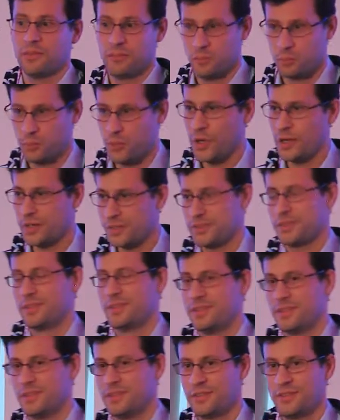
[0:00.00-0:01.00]
But
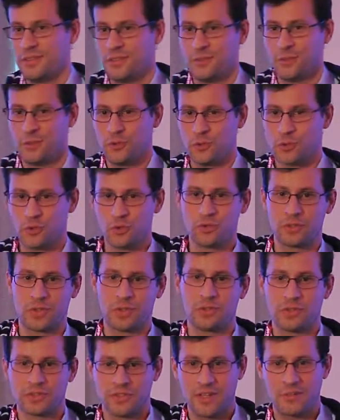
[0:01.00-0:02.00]
you're shooting
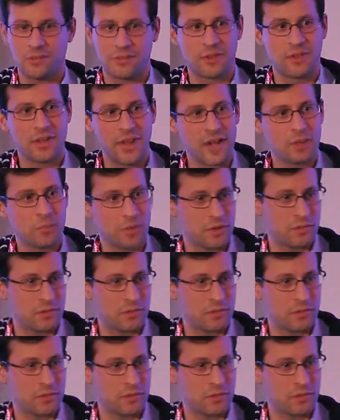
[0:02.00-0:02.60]
yourself in the leg,